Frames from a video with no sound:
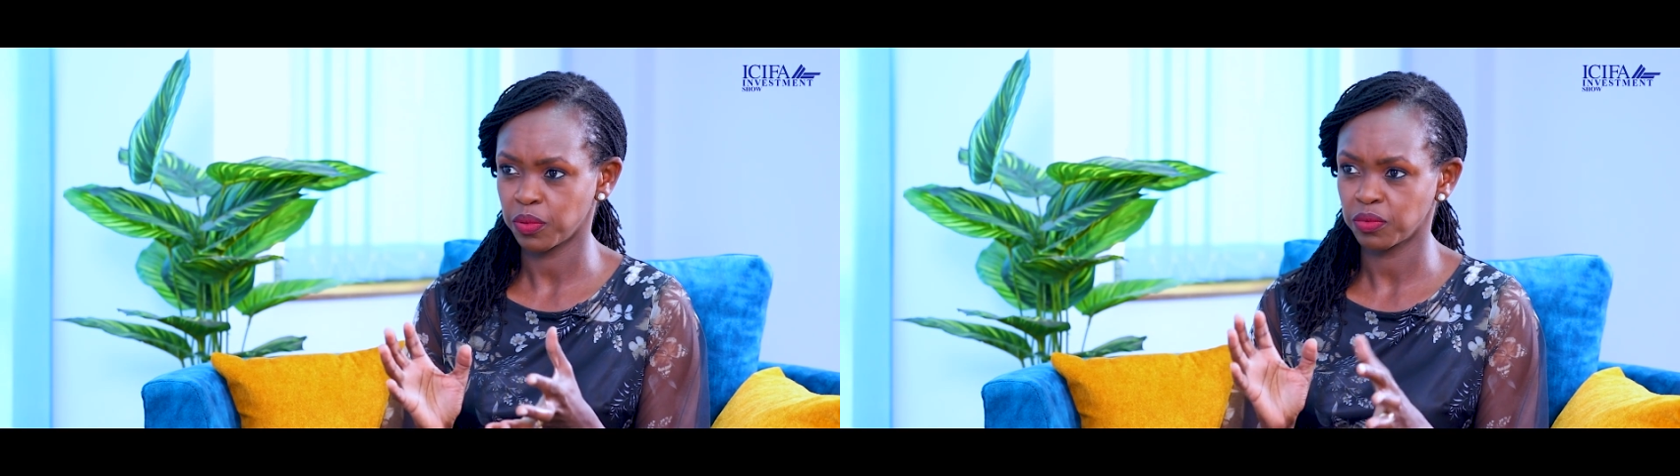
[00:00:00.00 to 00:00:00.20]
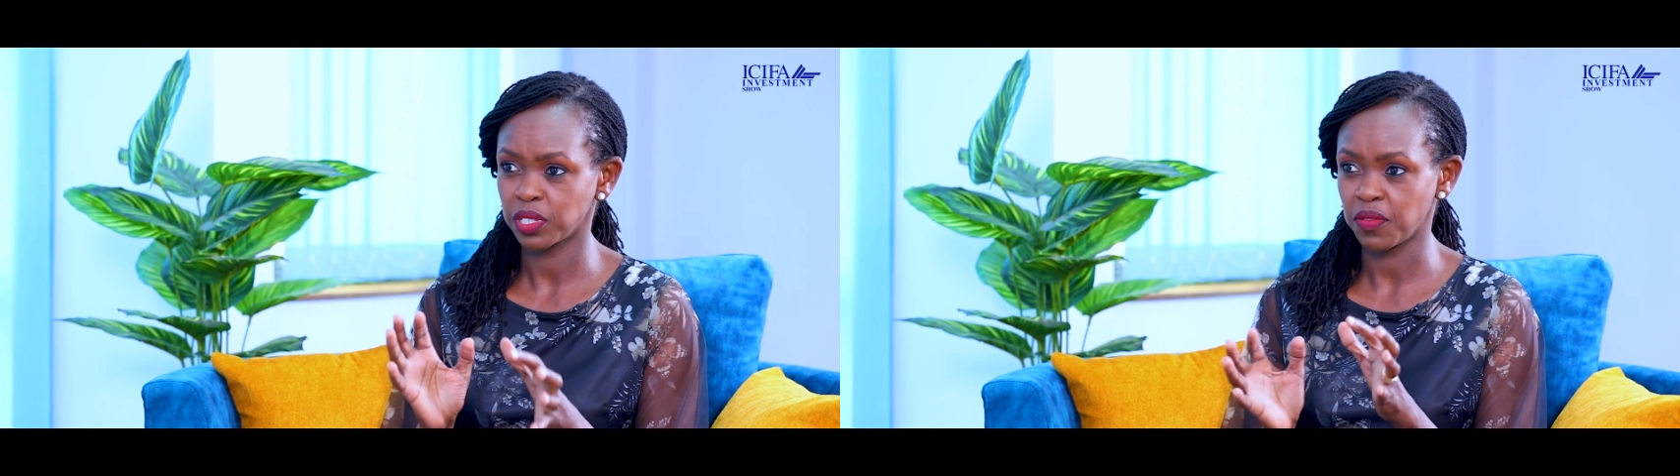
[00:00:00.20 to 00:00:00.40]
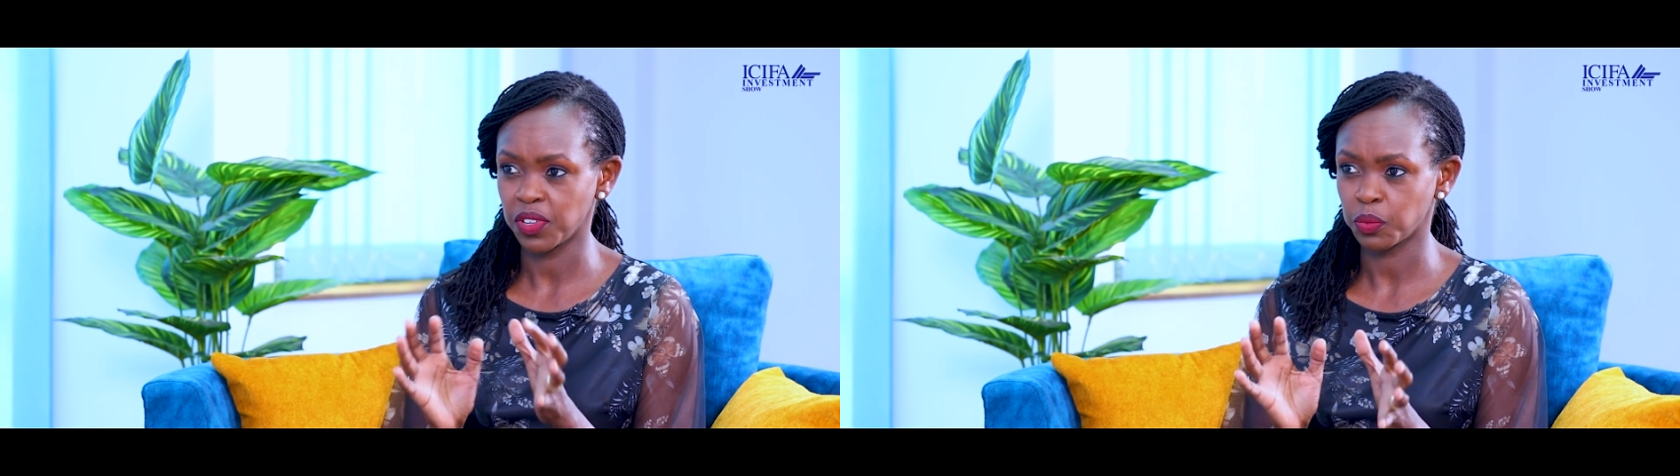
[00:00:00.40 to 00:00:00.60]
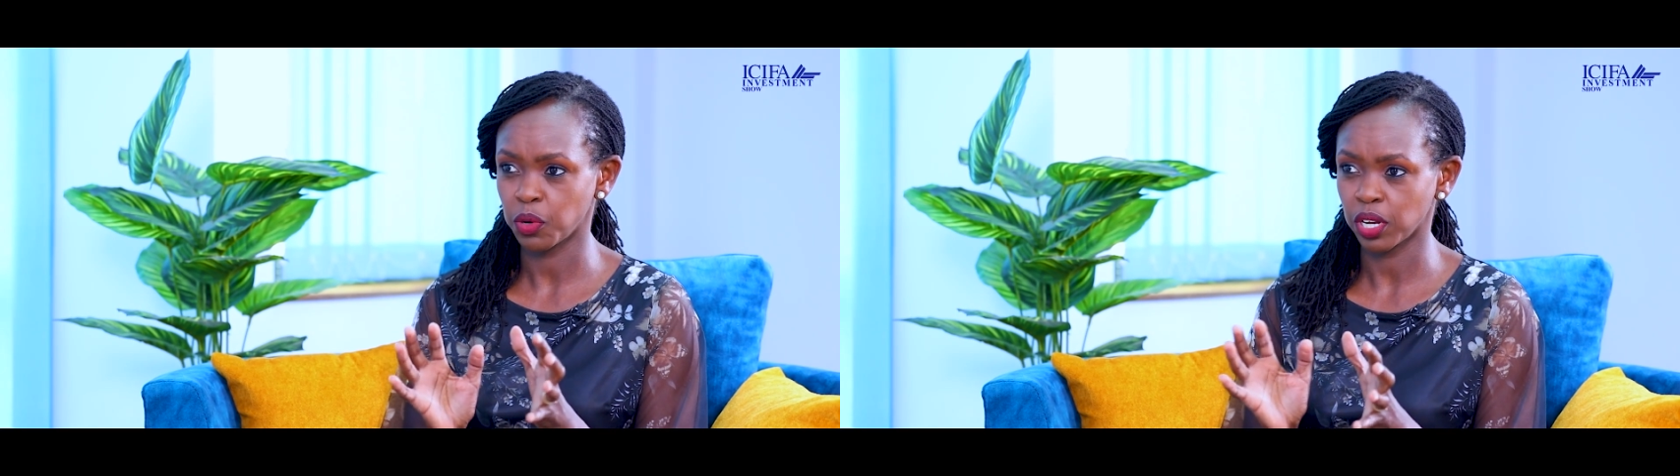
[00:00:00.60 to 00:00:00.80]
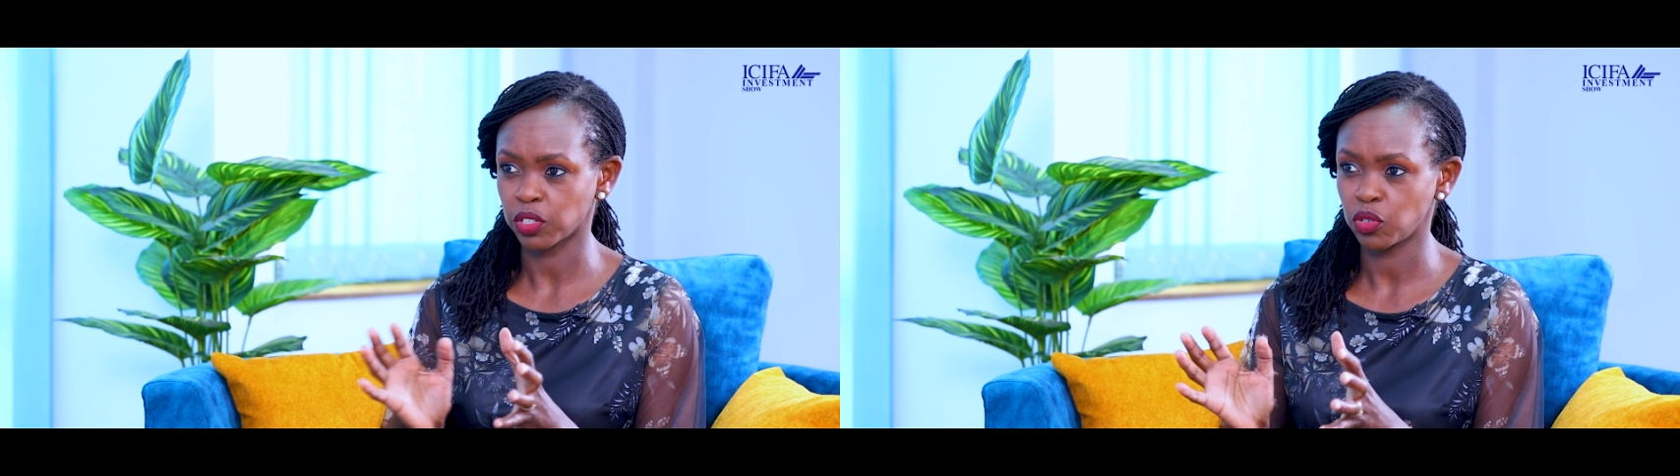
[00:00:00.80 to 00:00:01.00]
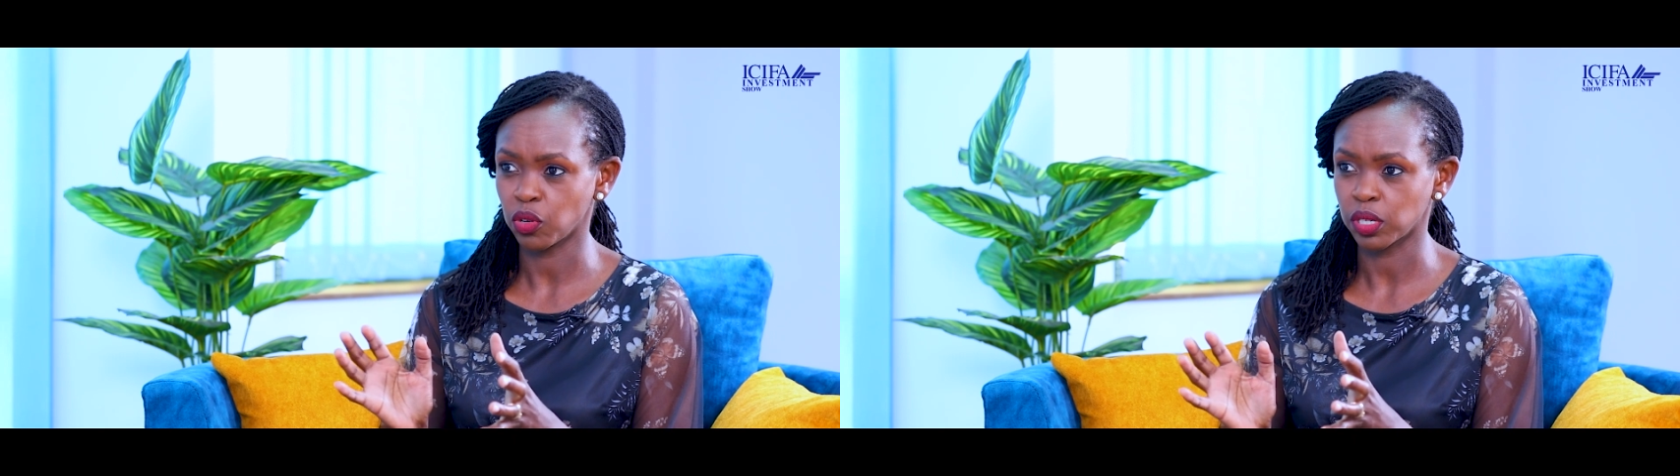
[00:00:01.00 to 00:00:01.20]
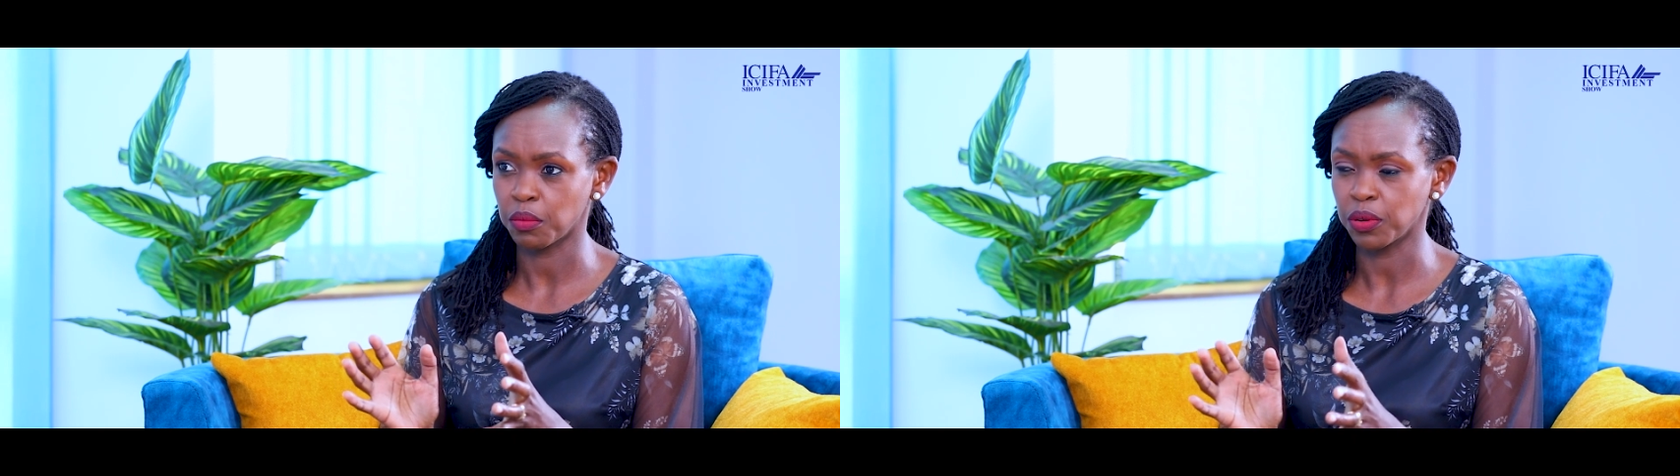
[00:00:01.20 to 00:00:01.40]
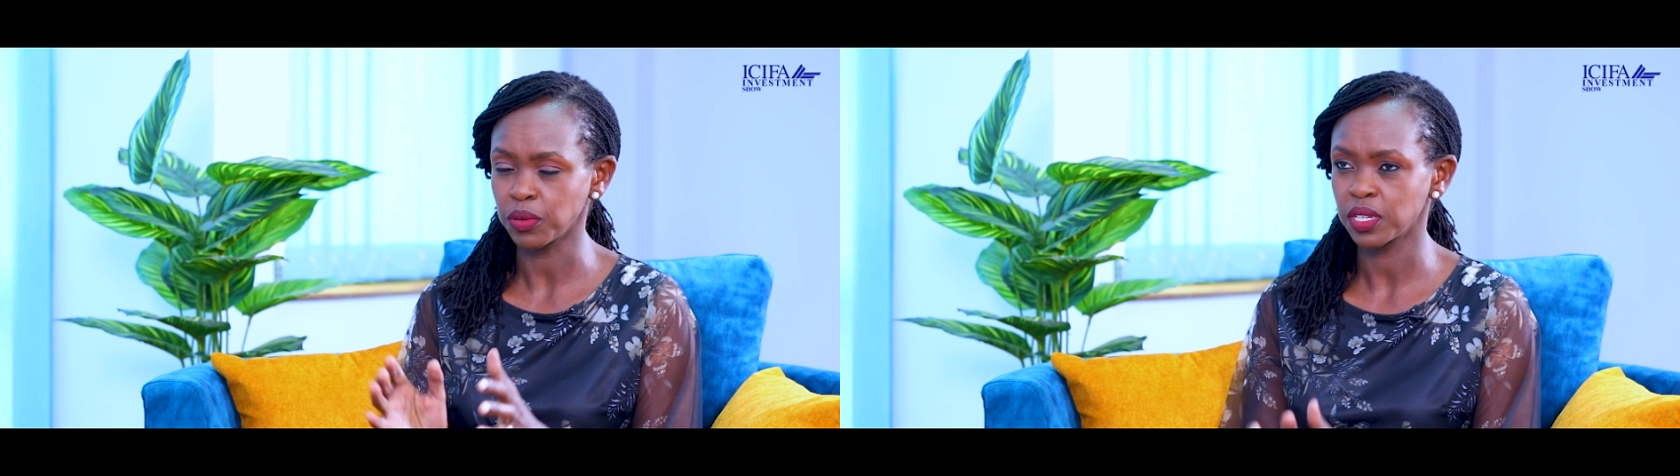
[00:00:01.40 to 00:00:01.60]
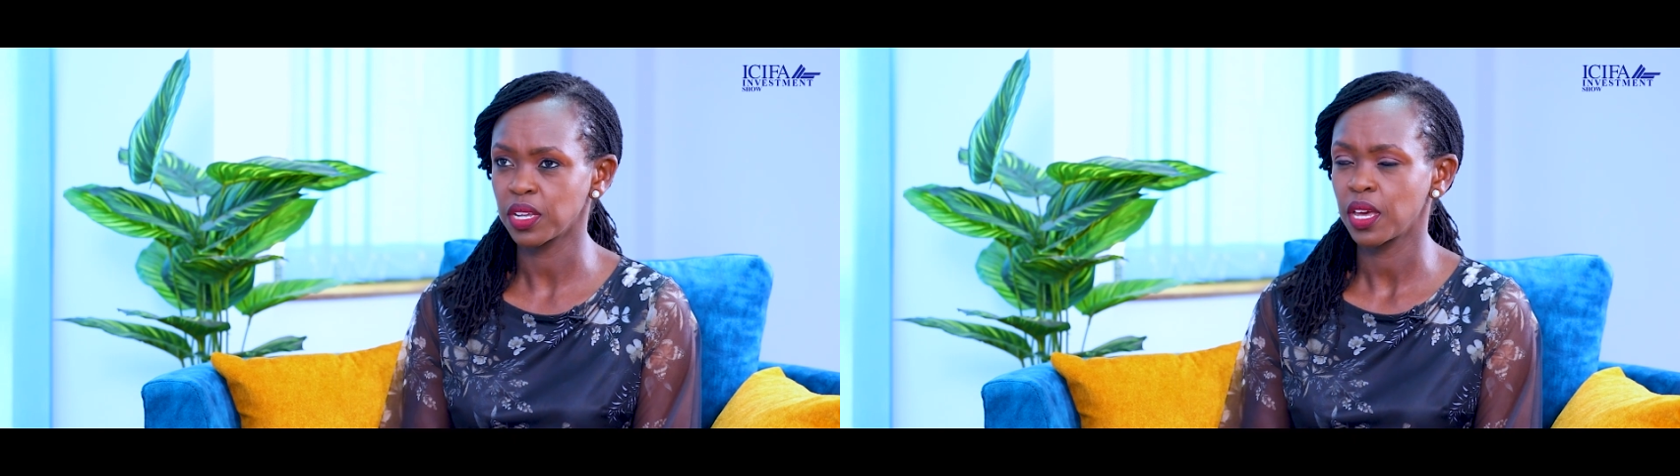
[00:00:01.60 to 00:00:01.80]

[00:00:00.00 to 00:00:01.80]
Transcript: savings product you talked about.